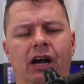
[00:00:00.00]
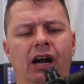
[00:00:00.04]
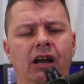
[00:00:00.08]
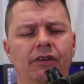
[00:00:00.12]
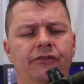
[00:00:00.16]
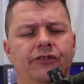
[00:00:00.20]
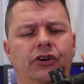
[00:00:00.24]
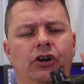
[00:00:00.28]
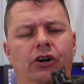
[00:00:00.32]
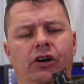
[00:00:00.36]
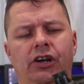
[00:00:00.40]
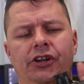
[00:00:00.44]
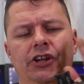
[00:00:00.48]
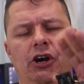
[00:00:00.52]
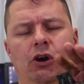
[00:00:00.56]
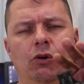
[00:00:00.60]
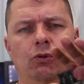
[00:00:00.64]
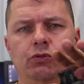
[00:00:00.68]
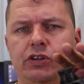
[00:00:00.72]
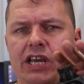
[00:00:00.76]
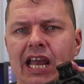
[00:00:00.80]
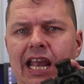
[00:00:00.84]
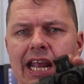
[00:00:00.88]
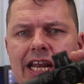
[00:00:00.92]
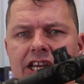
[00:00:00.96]
I've got an
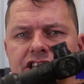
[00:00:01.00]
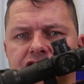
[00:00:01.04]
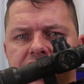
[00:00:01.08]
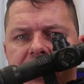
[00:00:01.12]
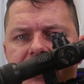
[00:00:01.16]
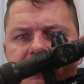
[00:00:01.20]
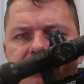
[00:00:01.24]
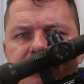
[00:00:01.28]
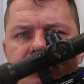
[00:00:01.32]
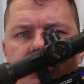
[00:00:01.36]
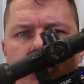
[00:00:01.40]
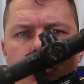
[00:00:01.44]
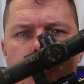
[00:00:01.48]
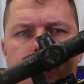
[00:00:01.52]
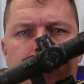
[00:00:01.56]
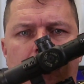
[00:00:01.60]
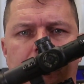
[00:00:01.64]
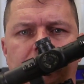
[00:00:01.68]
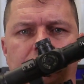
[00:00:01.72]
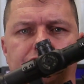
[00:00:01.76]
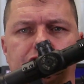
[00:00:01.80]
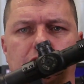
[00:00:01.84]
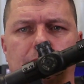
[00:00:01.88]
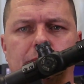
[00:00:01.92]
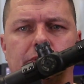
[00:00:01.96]
old AGS scope on
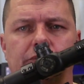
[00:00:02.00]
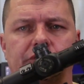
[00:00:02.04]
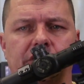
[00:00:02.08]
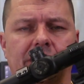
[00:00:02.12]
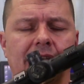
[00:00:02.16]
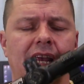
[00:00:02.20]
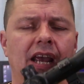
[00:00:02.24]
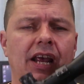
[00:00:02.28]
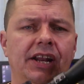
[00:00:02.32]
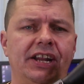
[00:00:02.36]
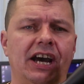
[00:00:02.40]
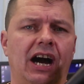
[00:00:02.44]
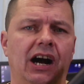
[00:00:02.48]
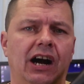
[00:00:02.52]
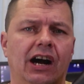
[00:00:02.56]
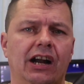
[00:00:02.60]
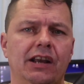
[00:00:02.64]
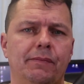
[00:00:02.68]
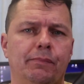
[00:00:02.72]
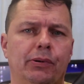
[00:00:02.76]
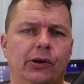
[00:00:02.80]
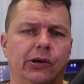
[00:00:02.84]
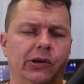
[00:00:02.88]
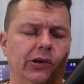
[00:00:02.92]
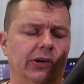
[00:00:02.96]
the top of it that I
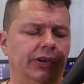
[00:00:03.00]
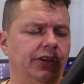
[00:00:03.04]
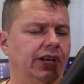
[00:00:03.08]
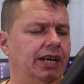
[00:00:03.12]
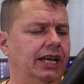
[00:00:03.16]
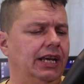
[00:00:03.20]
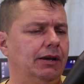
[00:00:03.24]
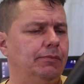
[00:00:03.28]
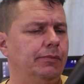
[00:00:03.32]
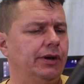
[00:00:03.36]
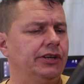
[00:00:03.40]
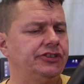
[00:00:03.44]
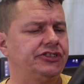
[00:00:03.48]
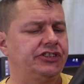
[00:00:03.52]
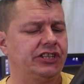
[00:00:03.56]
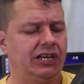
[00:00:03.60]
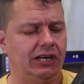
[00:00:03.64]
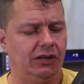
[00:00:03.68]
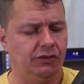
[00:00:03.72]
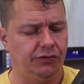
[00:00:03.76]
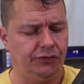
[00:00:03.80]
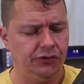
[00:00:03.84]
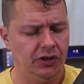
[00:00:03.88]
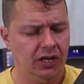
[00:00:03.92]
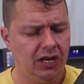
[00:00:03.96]
put on here
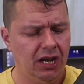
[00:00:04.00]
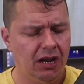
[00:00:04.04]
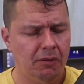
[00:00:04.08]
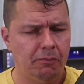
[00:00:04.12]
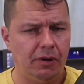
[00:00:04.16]
myself.